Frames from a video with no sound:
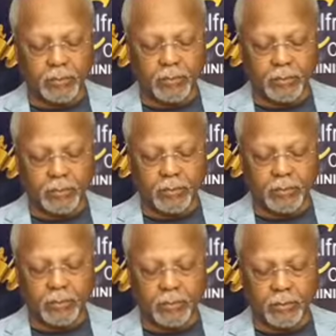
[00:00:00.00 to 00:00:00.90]

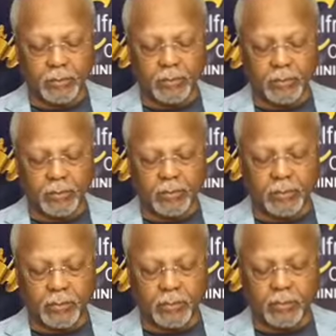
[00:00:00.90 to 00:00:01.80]

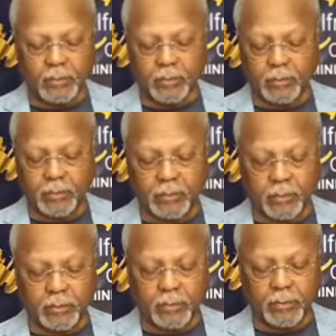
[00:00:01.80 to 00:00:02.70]

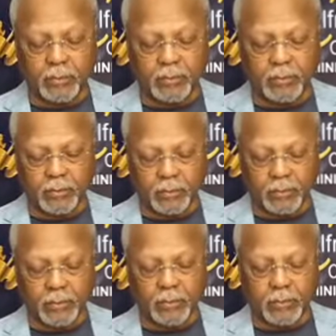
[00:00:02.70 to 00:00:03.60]

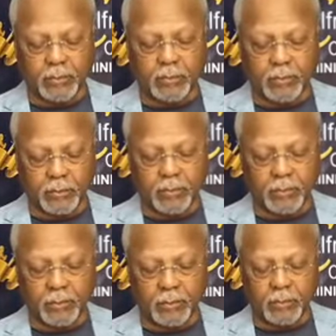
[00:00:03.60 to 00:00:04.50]

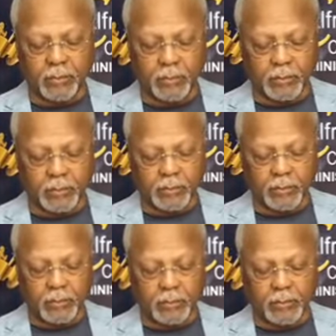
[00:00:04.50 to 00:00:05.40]

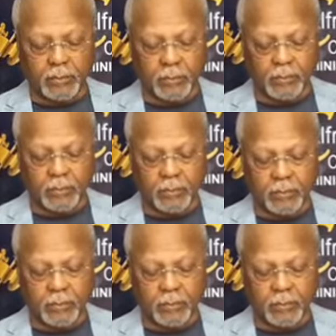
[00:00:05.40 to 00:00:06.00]
(silent)